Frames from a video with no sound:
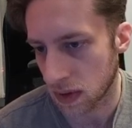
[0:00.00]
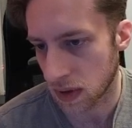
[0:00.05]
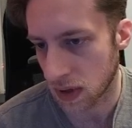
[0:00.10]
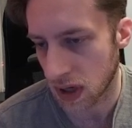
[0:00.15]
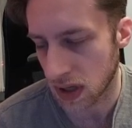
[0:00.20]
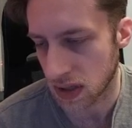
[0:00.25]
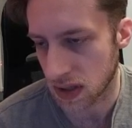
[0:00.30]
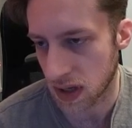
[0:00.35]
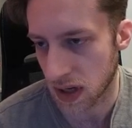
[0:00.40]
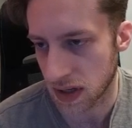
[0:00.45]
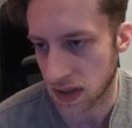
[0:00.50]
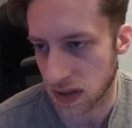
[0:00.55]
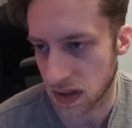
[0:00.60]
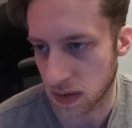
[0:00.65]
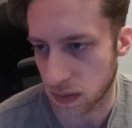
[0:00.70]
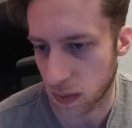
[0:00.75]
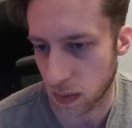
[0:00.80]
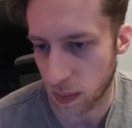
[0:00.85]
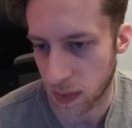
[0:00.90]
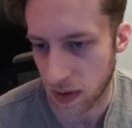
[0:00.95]
It's nice because
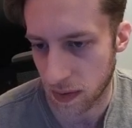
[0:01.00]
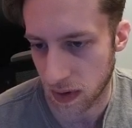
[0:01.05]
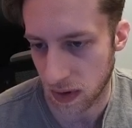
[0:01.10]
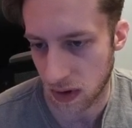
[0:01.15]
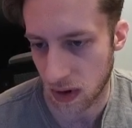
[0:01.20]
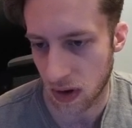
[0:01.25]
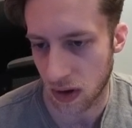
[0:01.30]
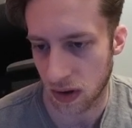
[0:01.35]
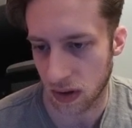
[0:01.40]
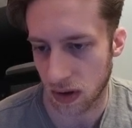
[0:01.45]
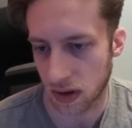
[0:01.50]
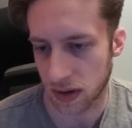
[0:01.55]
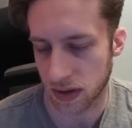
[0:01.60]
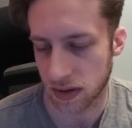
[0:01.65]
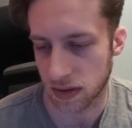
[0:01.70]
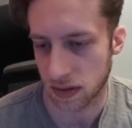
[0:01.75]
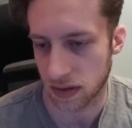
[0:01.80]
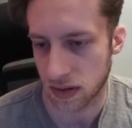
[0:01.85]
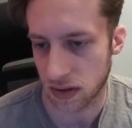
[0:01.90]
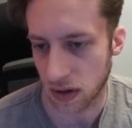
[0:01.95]
we'll be able to call a lot of
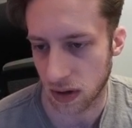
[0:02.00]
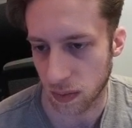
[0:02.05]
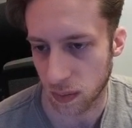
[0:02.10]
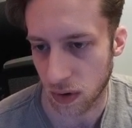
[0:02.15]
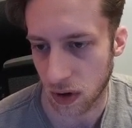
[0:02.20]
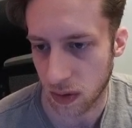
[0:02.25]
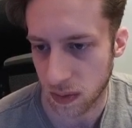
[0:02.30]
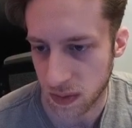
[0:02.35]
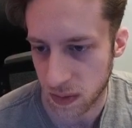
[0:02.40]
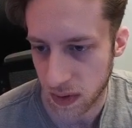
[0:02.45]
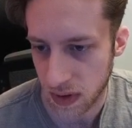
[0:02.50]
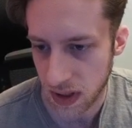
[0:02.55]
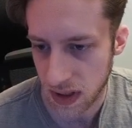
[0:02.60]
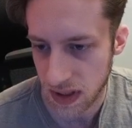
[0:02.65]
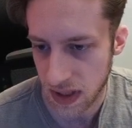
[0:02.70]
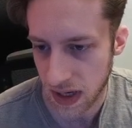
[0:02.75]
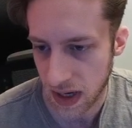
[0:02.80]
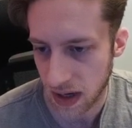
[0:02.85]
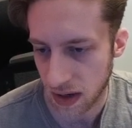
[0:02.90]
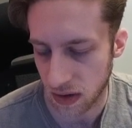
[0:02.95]
turn probes with this
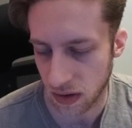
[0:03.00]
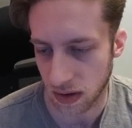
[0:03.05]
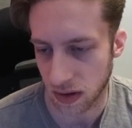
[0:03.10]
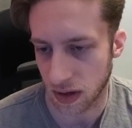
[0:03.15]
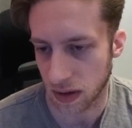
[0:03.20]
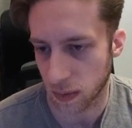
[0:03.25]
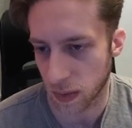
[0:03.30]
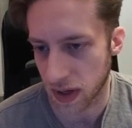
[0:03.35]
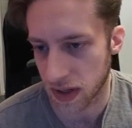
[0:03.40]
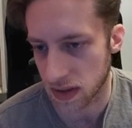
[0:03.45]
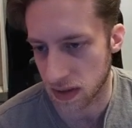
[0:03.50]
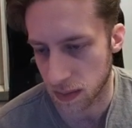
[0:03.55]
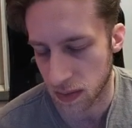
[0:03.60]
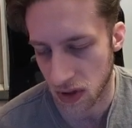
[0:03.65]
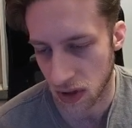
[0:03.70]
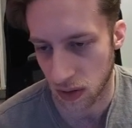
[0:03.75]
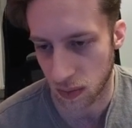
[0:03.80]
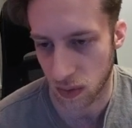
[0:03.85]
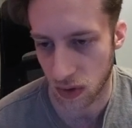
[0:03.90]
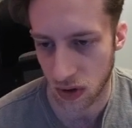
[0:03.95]
hand, or can raise some
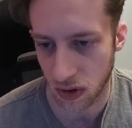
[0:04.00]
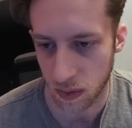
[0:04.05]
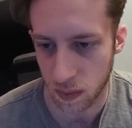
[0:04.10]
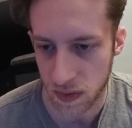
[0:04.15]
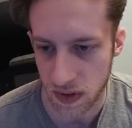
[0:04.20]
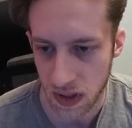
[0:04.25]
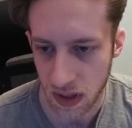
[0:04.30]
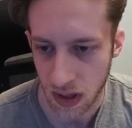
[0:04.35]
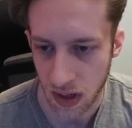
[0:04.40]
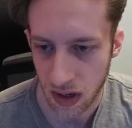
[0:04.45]
turn probes,